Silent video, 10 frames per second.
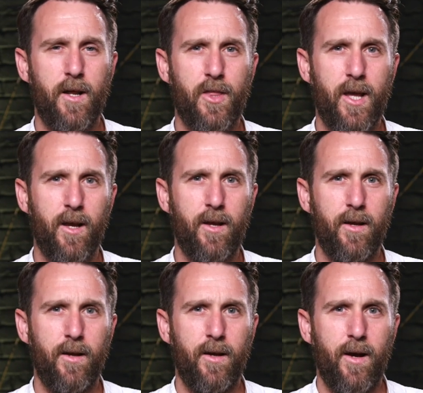And I
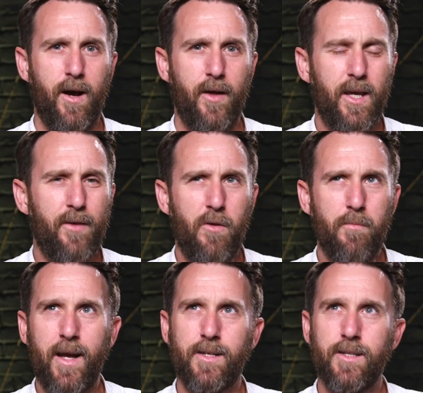think, I think if you
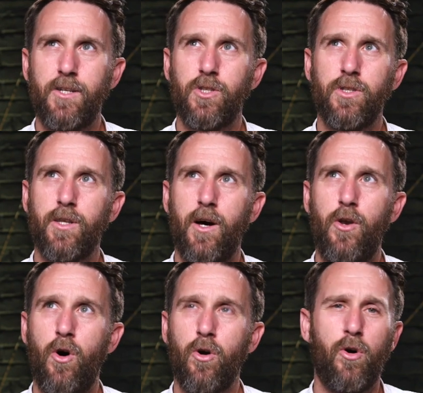make decisions that are
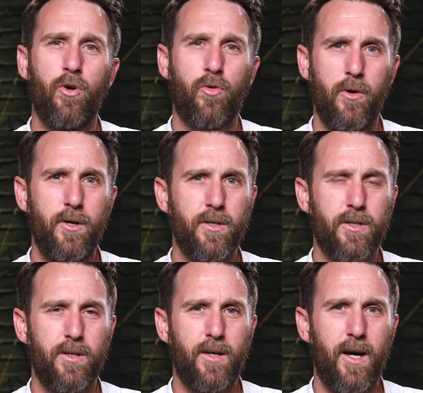not
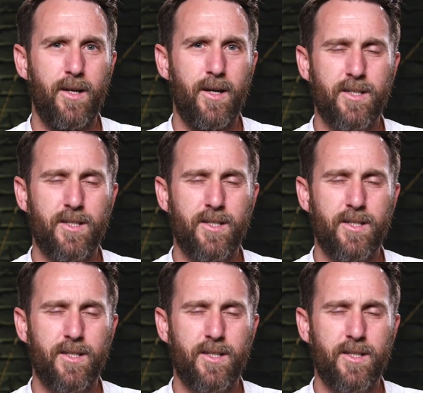congruent at,